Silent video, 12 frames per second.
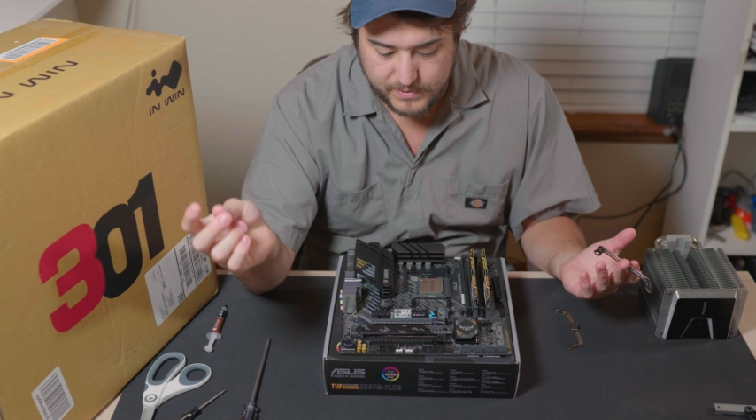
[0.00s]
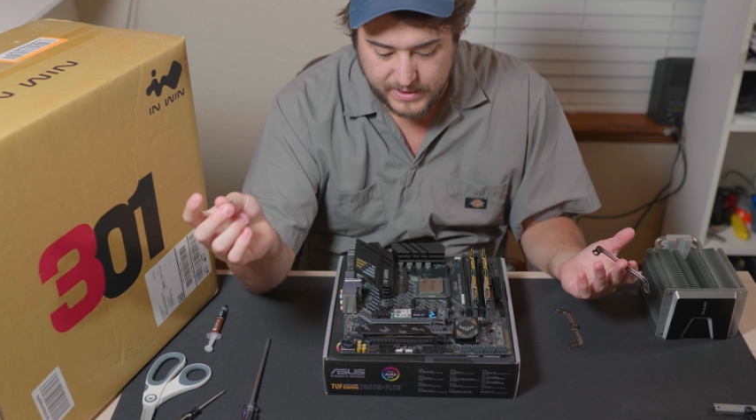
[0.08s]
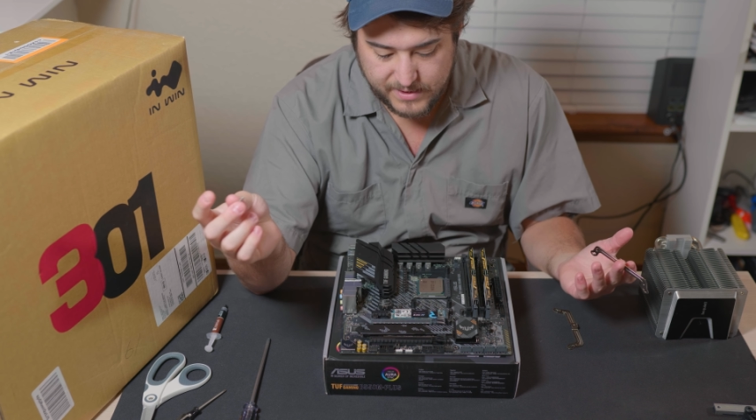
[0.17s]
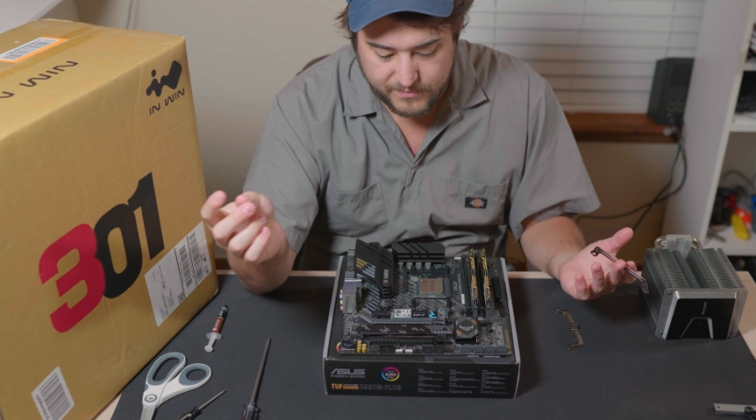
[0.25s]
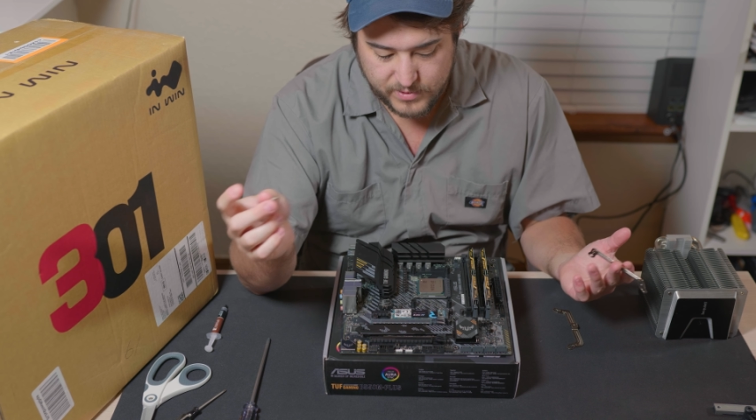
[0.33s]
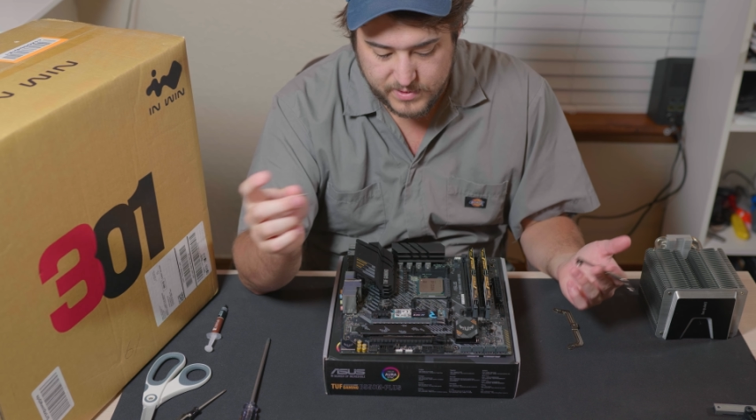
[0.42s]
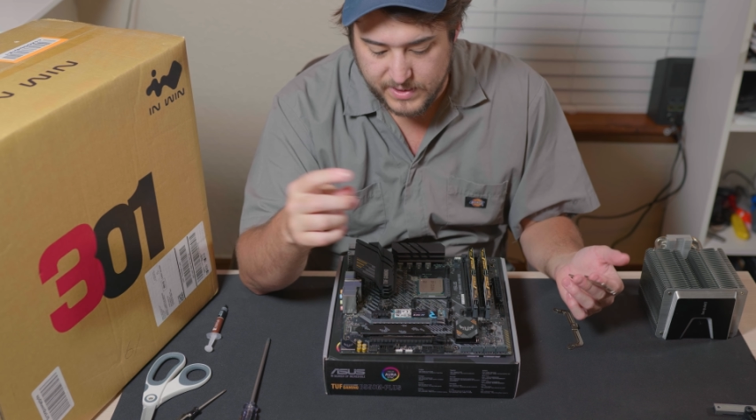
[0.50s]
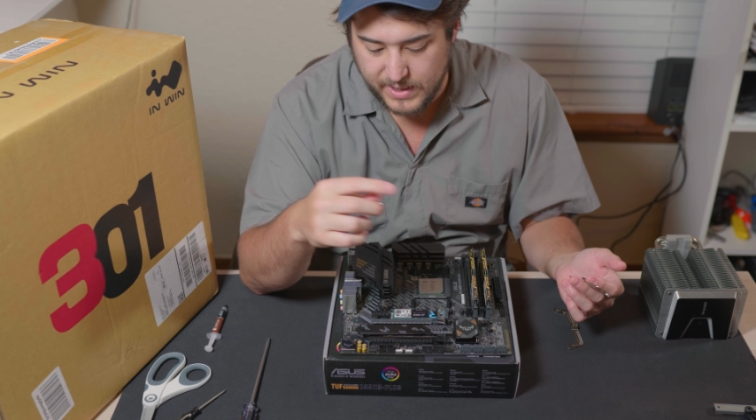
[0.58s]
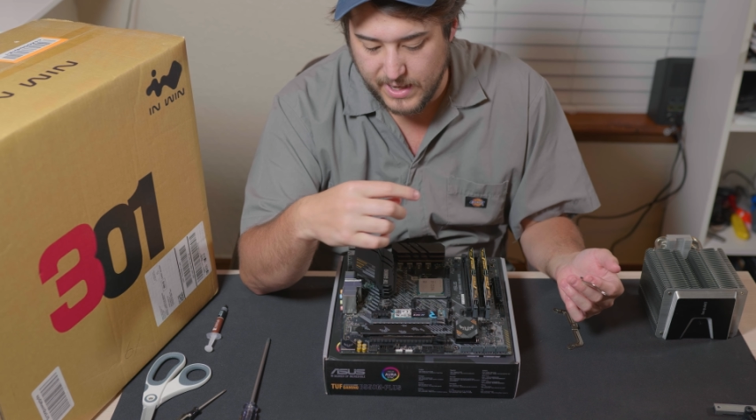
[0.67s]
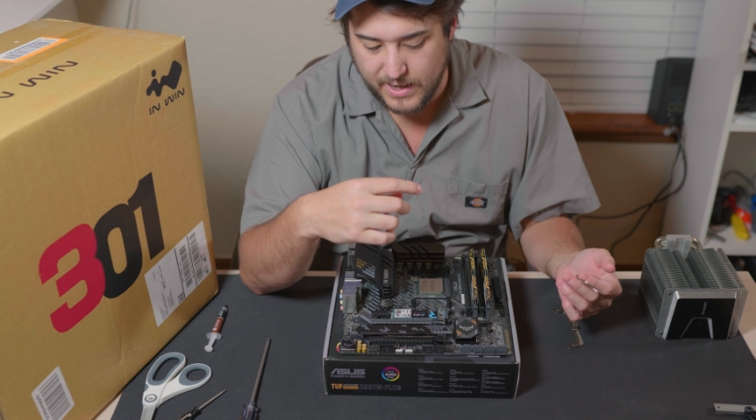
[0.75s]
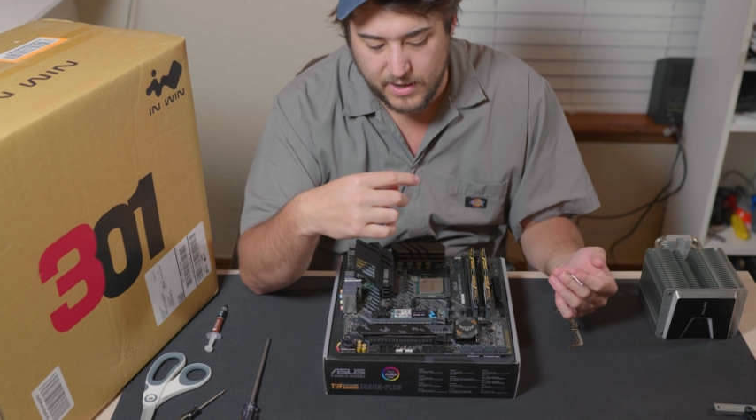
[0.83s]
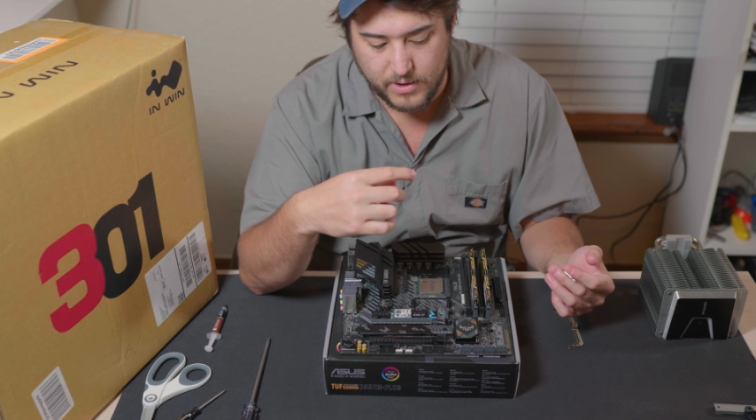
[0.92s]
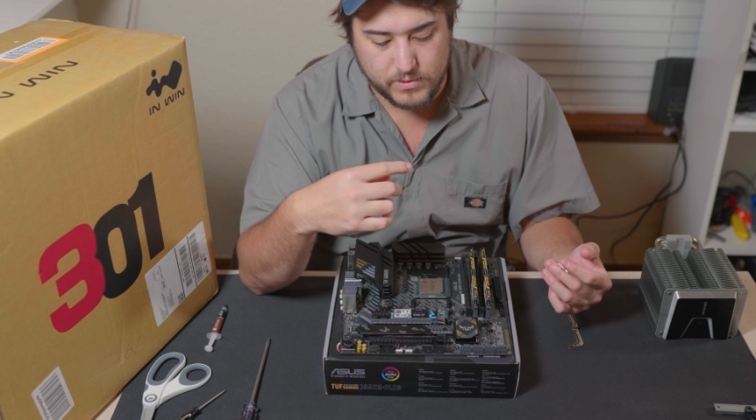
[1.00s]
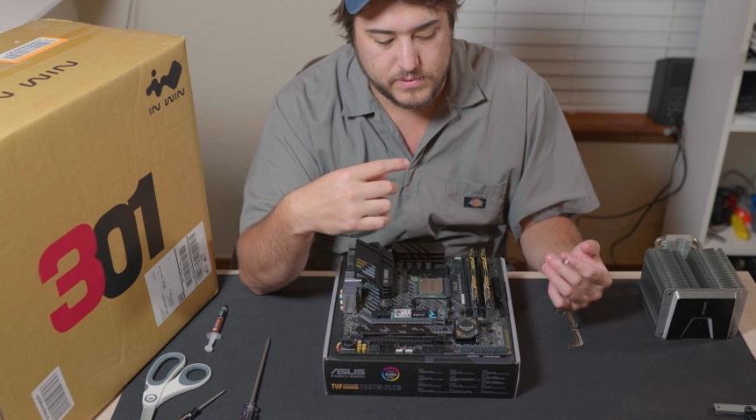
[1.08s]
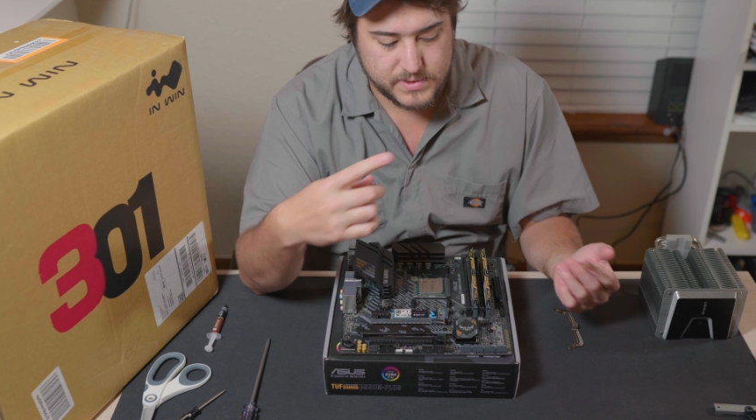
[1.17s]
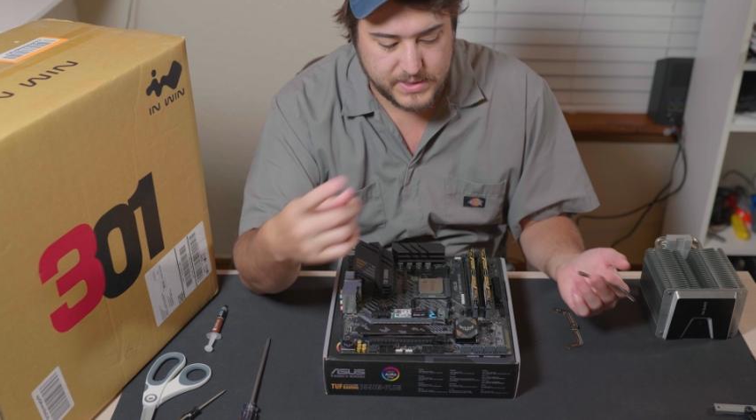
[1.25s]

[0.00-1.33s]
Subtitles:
let everything out,